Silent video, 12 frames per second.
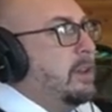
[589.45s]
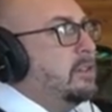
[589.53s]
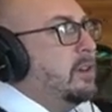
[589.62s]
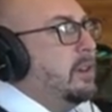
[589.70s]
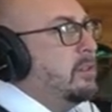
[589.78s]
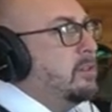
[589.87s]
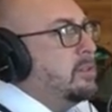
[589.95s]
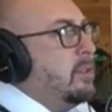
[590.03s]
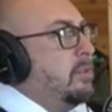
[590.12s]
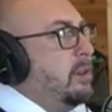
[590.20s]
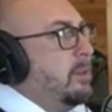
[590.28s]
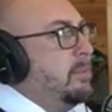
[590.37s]
trailers
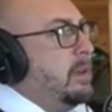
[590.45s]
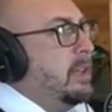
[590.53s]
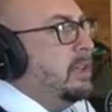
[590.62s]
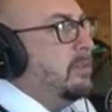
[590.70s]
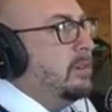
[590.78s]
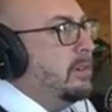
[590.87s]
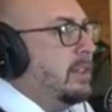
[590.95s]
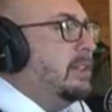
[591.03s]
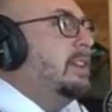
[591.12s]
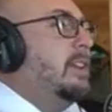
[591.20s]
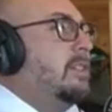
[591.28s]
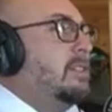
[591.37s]
going up and down the road.
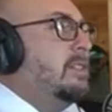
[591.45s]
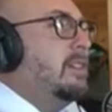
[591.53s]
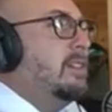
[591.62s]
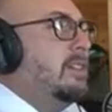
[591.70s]
That's interesting.